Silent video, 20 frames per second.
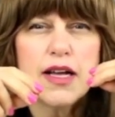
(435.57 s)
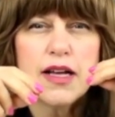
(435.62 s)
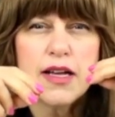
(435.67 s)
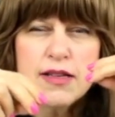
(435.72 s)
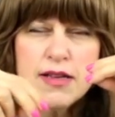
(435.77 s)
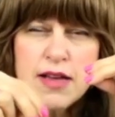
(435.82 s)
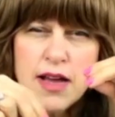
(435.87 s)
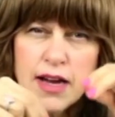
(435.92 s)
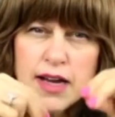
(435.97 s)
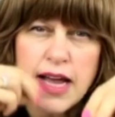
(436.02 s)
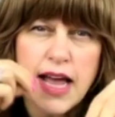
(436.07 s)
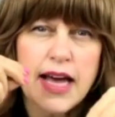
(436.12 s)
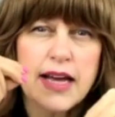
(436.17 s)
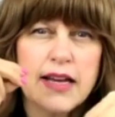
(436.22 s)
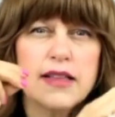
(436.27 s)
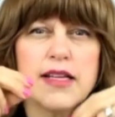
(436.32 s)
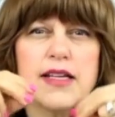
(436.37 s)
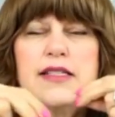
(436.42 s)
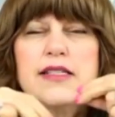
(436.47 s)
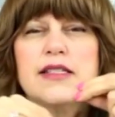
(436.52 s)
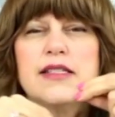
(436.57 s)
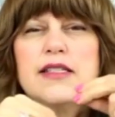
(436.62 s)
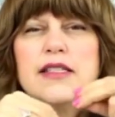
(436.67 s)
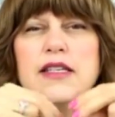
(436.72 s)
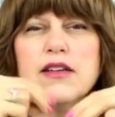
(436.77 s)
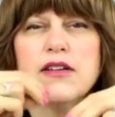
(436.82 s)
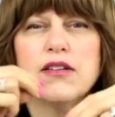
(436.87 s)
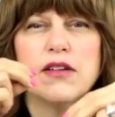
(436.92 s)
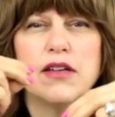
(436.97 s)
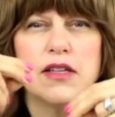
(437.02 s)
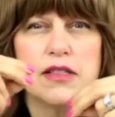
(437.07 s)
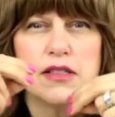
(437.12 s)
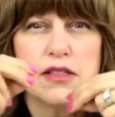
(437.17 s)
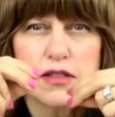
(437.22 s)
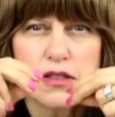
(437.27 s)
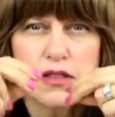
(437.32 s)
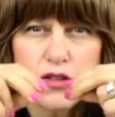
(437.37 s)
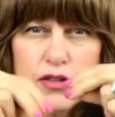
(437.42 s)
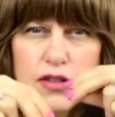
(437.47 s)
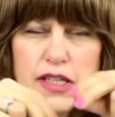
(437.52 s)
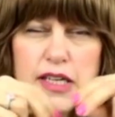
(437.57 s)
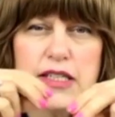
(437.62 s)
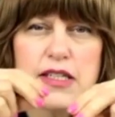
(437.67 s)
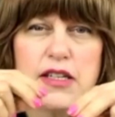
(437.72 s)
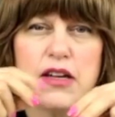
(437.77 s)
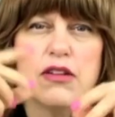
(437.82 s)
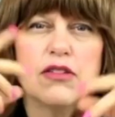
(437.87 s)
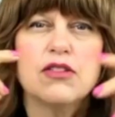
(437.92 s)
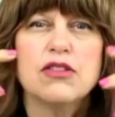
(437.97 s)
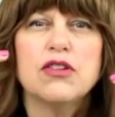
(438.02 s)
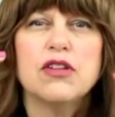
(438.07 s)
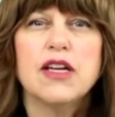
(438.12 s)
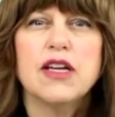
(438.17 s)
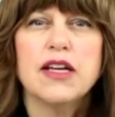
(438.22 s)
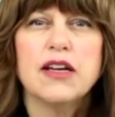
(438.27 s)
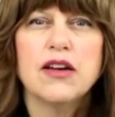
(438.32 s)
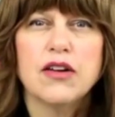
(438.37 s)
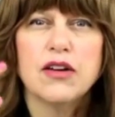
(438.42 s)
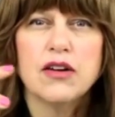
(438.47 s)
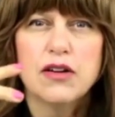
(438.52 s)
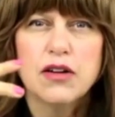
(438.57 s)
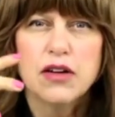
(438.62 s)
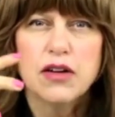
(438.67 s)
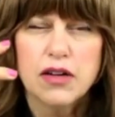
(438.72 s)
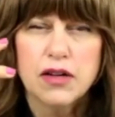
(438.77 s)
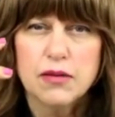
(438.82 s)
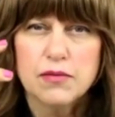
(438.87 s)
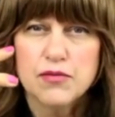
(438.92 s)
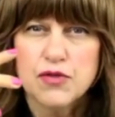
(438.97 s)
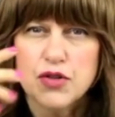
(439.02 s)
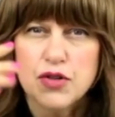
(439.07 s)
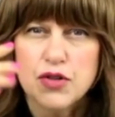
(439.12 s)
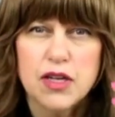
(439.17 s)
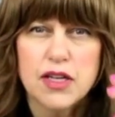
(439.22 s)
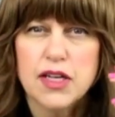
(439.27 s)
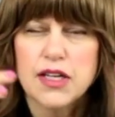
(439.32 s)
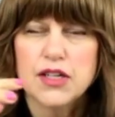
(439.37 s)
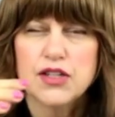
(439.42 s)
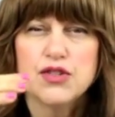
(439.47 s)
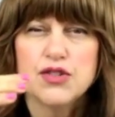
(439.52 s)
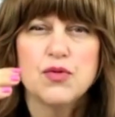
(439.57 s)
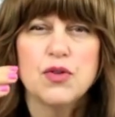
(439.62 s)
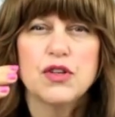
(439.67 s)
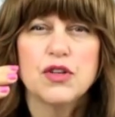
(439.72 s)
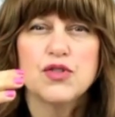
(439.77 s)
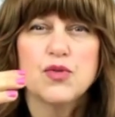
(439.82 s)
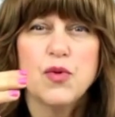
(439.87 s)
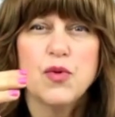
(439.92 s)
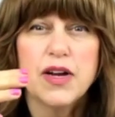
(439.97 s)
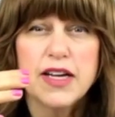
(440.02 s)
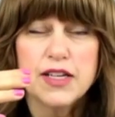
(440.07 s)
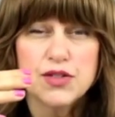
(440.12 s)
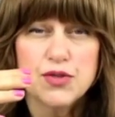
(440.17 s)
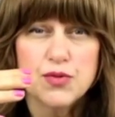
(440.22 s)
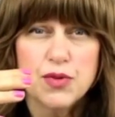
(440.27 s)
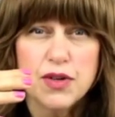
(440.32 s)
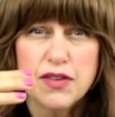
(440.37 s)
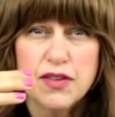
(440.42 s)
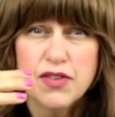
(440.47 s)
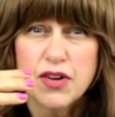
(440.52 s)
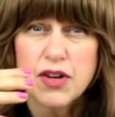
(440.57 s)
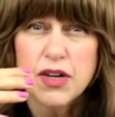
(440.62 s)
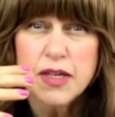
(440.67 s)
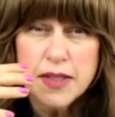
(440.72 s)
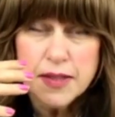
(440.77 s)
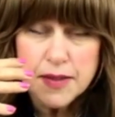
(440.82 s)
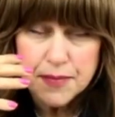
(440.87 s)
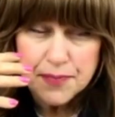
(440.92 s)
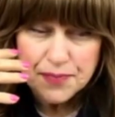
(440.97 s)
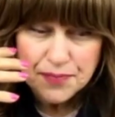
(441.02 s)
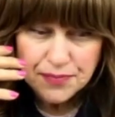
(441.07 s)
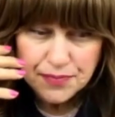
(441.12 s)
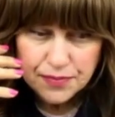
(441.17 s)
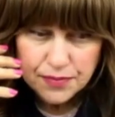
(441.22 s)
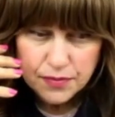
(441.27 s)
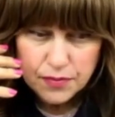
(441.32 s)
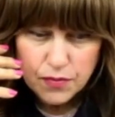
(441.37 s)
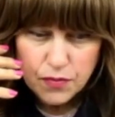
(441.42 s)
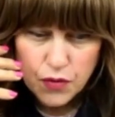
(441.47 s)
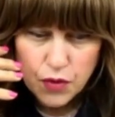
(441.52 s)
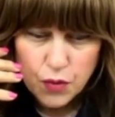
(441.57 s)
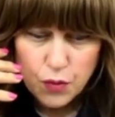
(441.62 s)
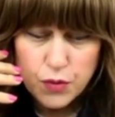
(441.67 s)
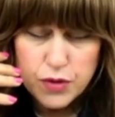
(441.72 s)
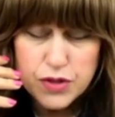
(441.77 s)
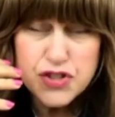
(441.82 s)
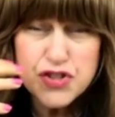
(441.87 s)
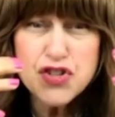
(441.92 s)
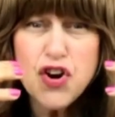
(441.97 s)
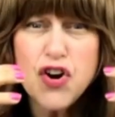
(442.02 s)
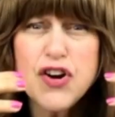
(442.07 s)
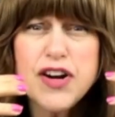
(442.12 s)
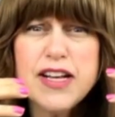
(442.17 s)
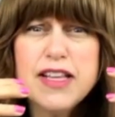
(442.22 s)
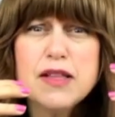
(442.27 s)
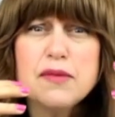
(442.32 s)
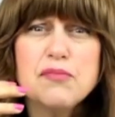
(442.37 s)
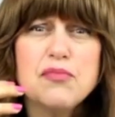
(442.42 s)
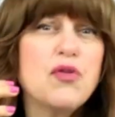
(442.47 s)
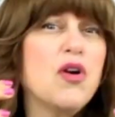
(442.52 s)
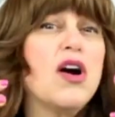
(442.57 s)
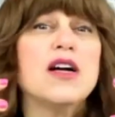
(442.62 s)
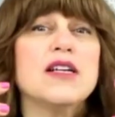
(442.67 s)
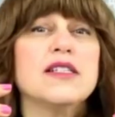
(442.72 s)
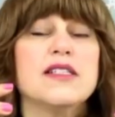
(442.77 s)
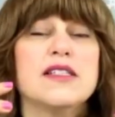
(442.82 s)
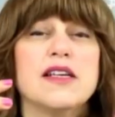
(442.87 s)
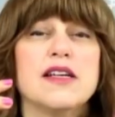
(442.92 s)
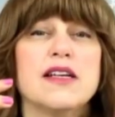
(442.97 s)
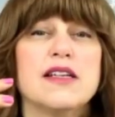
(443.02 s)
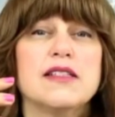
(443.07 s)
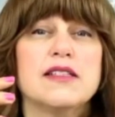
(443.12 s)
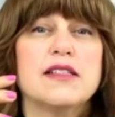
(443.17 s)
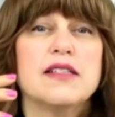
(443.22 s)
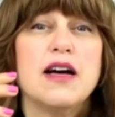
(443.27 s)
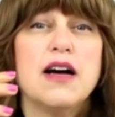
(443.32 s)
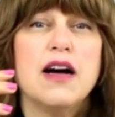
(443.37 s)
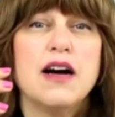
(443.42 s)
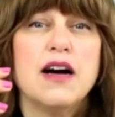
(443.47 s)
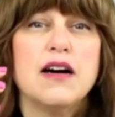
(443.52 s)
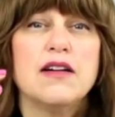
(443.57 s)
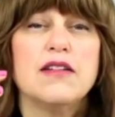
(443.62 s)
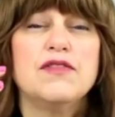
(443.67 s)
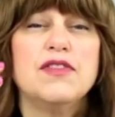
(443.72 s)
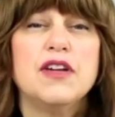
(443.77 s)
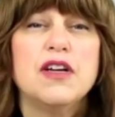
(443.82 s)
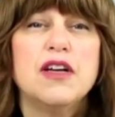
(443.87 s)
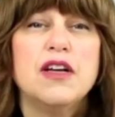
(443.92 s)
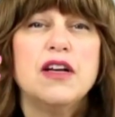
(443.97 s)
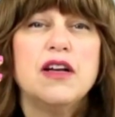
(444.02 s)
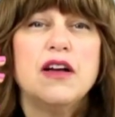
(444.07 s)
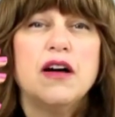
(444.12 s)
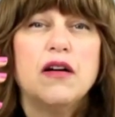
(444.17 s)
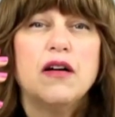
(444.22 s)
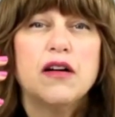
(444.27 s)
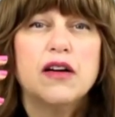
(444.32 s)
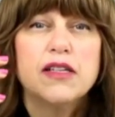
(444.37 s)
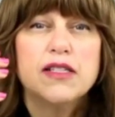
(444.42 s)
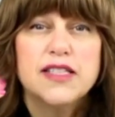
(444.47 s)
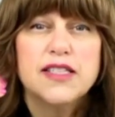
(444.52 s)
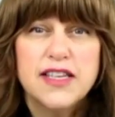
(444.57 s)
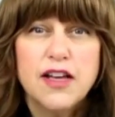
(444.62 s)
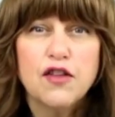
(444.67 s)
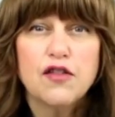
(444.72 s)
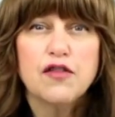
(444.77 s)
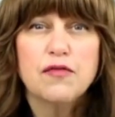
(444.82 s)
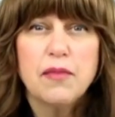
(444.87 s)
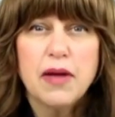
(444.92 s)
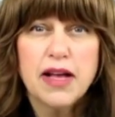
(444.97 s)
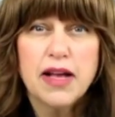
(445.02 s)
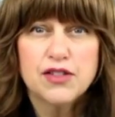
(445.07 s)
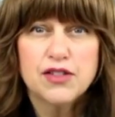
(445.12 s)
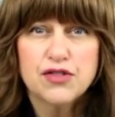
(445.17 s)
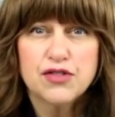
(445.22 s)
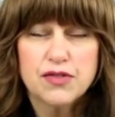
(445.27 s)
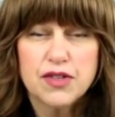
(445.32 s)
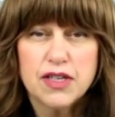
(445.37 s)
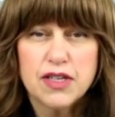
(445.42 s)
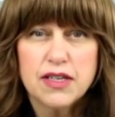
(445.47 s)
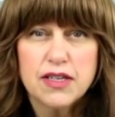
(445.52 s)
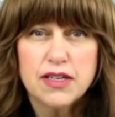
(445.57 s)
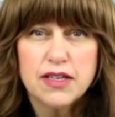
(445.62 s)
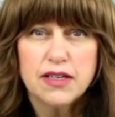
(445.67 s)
young adolescence and our ad- early adulthood and our um, in, into our 20s or whatever we're starting the process of self mastery